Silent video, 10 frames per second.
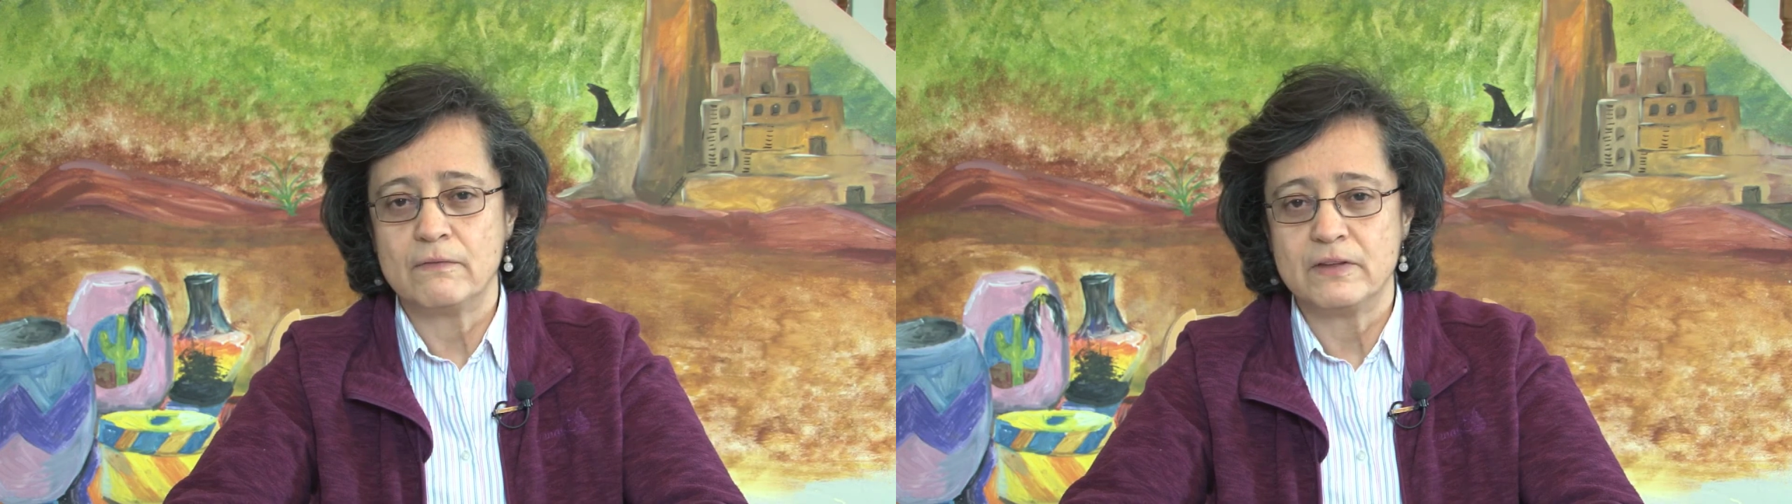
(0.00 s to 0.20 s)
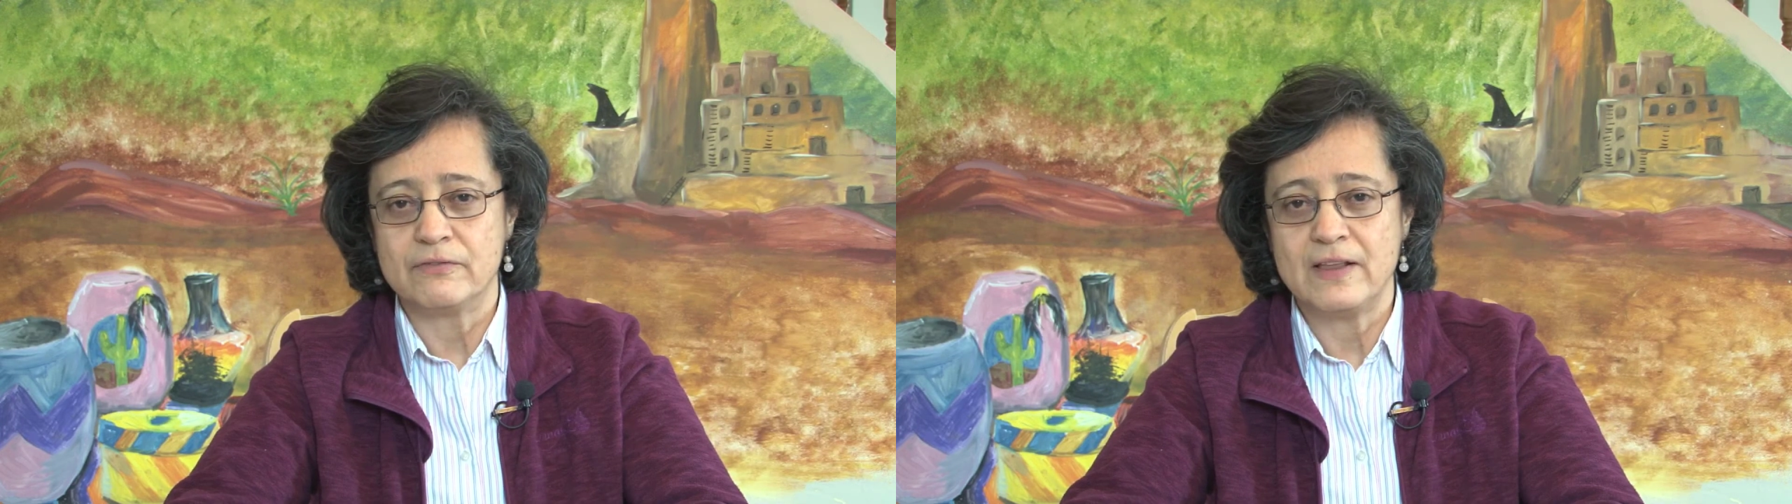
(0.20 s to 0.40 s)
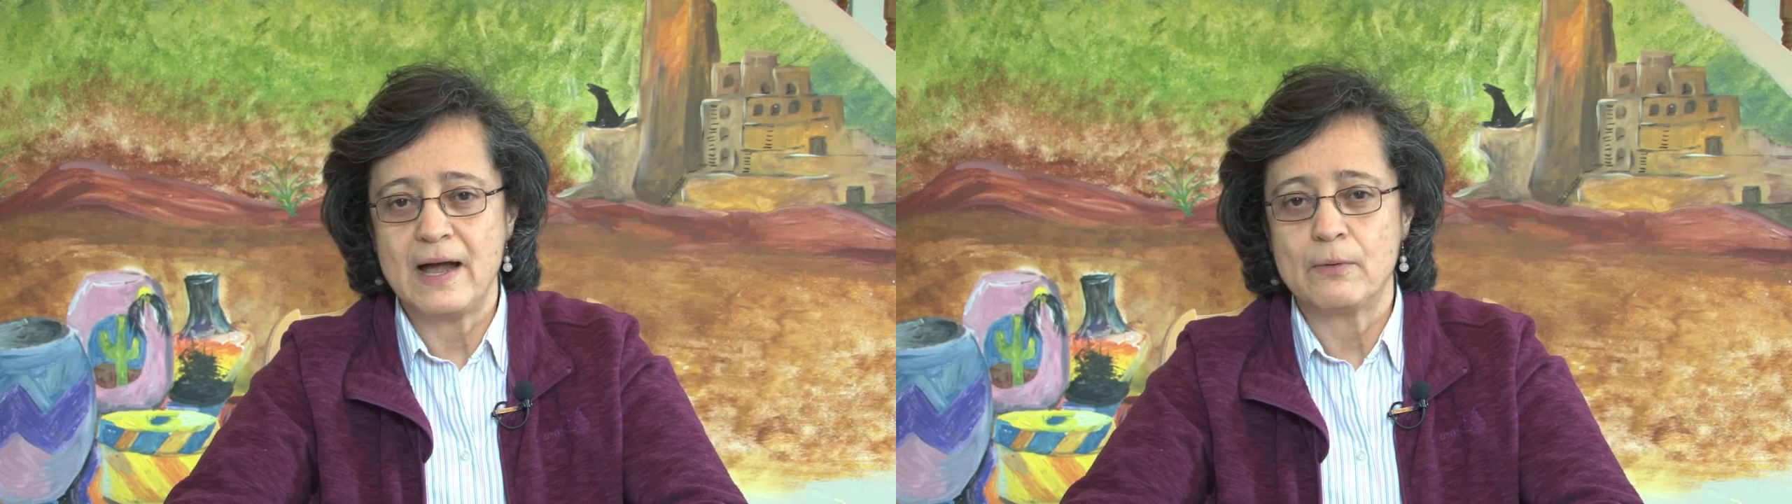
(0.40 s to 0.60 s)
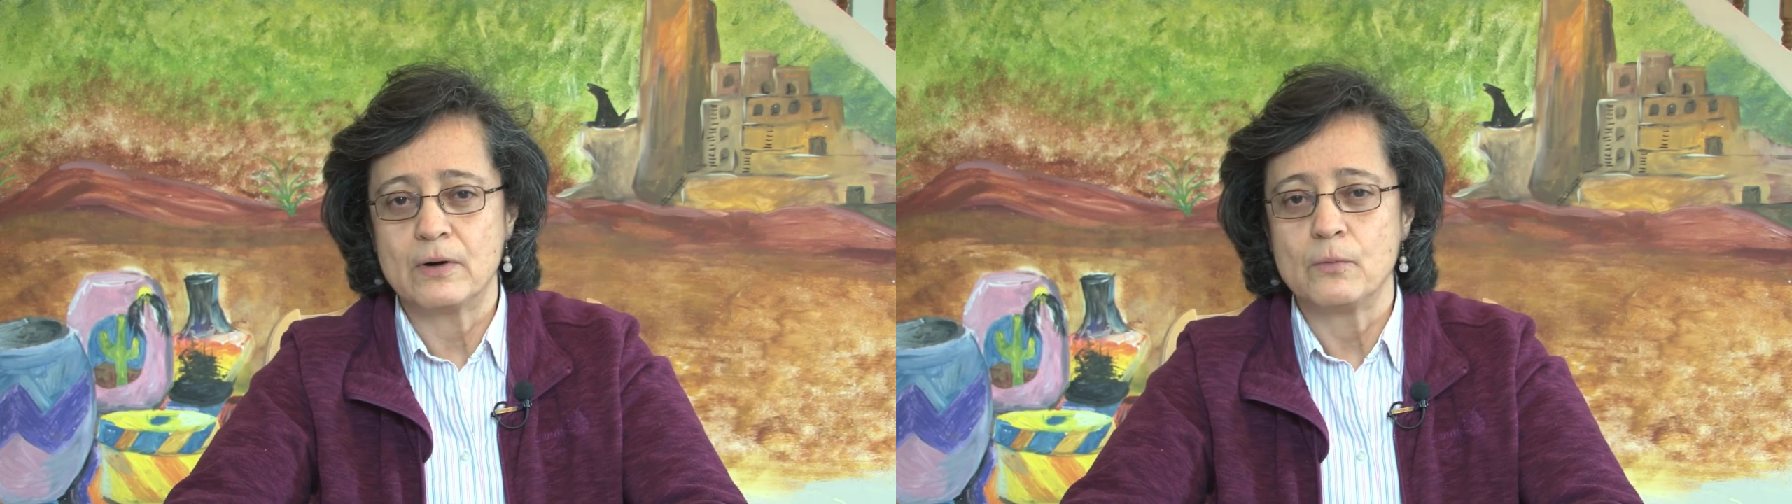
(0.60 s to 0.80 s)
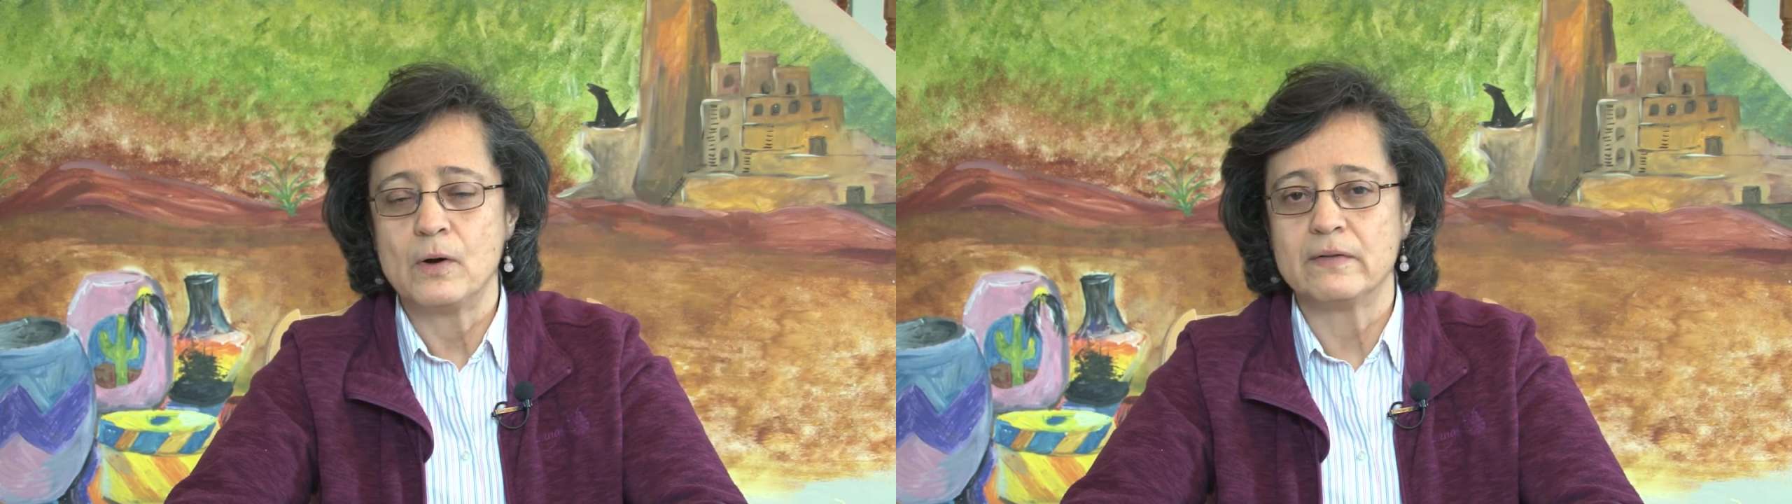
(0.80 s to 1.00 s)
of the
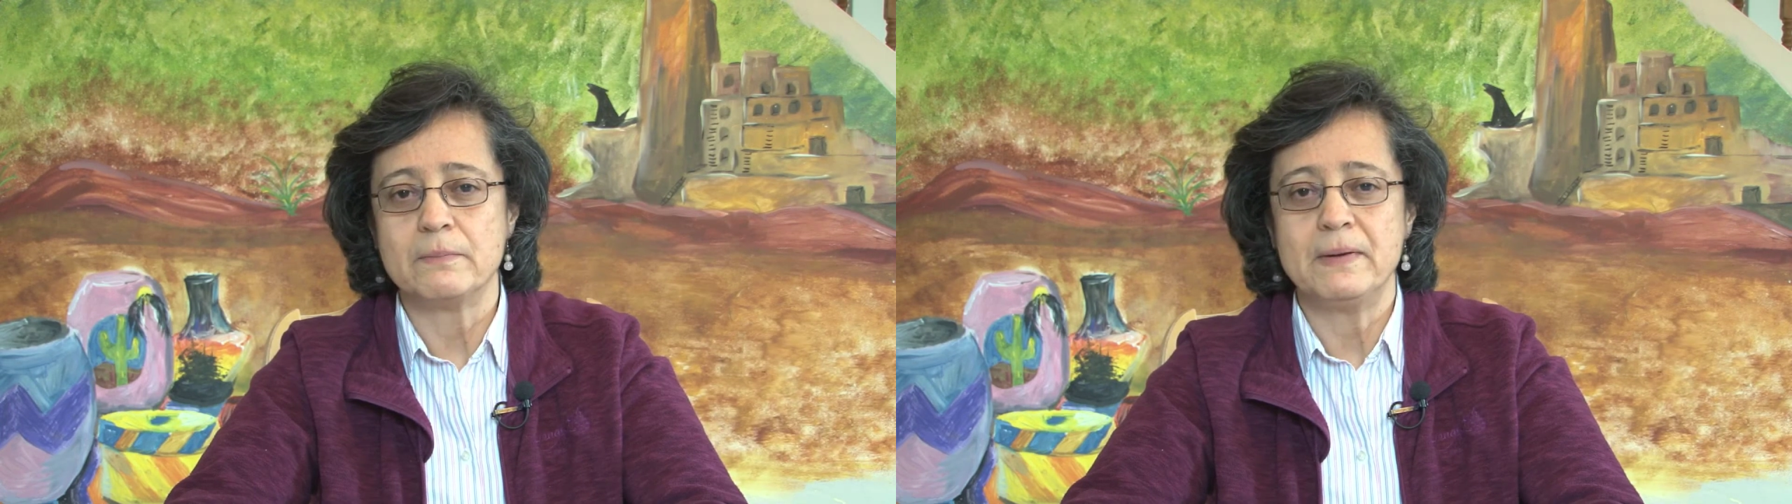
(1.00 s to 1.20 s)
flower, while the